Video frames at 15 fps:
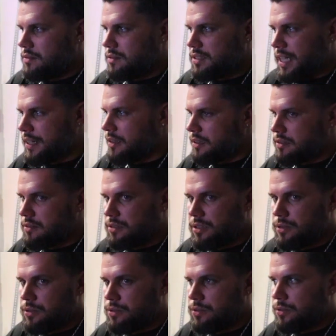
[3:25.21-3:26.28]
centered
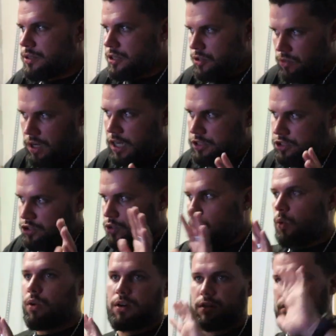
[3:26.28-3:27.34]
to your garage
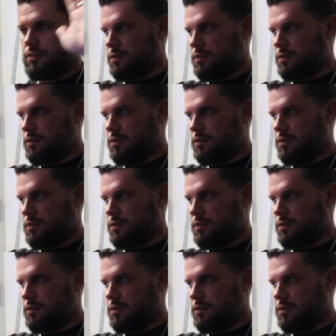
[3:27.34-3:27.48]
door.